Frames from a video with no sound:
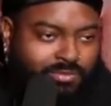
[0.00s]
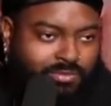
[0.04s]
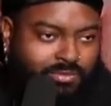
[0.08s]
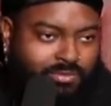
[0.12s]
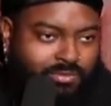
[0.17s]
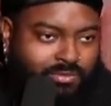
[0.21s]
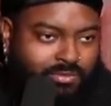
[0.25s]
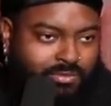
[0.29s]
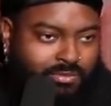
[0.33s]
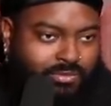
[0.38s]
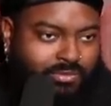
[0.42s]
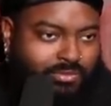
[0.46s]

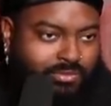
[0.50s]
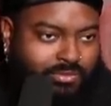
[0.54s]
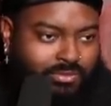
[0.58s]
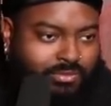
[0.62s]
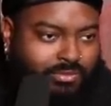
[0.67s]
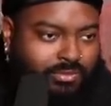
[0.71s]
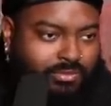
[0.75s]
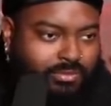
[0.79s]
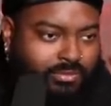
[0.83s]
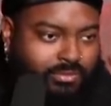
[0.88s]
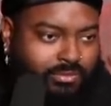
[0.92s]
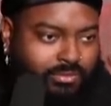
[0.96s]

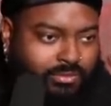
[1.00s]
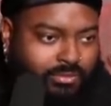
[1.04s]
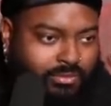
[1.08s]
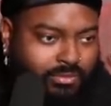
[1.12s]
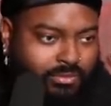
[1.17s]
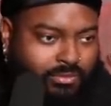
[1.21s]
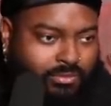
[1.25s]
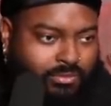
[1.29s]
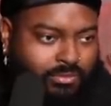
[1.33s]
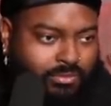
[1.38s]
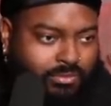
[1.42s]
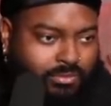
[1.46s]

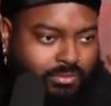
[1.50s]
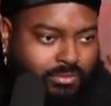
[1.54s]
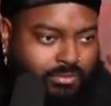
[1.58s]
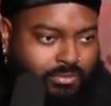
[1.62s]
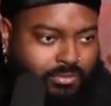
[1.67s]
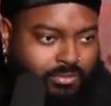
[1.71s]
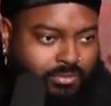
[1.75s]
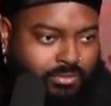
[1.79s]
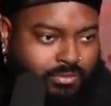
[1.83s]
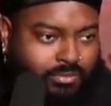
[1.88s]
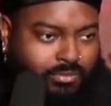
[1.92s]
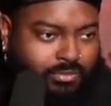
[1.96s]

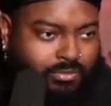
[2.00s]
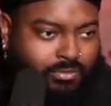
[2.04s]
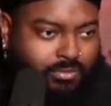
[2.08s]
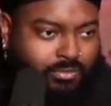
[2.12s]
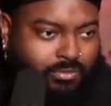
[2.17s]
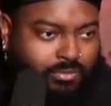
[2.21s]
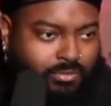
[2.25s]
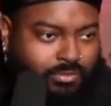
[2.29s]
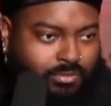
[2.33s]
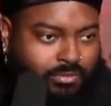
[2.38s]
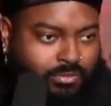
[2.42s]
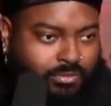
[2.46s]

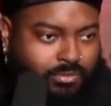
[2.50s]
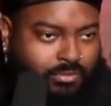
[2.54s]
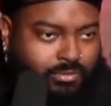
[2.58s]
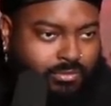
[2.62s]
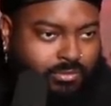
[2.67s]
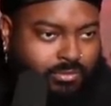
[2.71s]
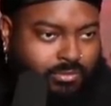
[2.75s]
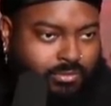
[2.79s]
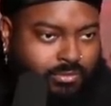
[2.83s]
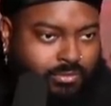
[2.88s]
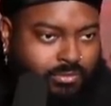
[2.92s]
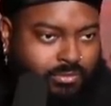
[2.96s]

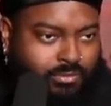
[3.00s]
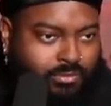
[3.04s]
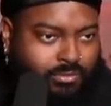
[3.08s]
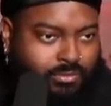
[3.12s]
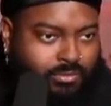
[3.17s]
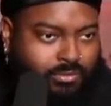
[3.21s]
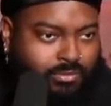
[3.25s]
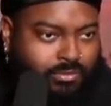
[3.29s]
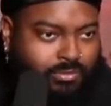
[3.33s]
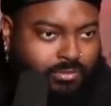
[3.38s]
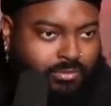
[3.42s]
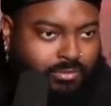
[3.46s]

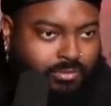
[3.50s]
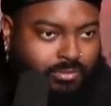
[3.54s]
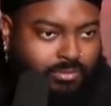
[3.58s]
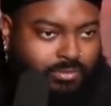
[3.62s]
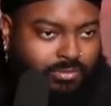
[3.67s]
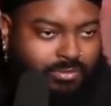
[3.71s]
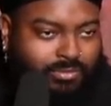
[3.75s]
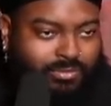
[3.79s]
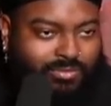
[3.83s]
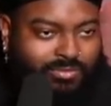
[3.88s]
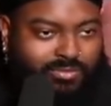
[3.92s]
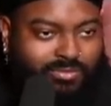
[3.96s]

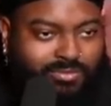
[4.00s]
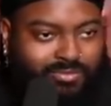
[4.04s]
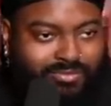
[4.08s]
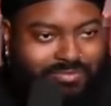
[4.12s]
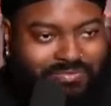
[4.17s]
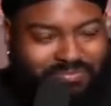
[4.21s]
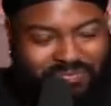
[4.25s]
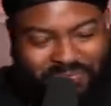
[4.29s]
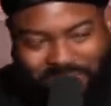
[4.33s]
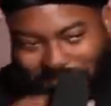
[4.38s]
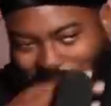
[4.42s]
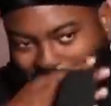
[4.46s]

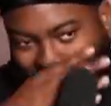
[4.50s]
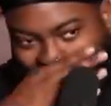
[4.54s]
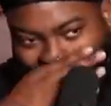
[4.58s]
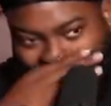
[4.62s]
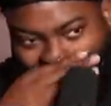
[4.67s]
(silent)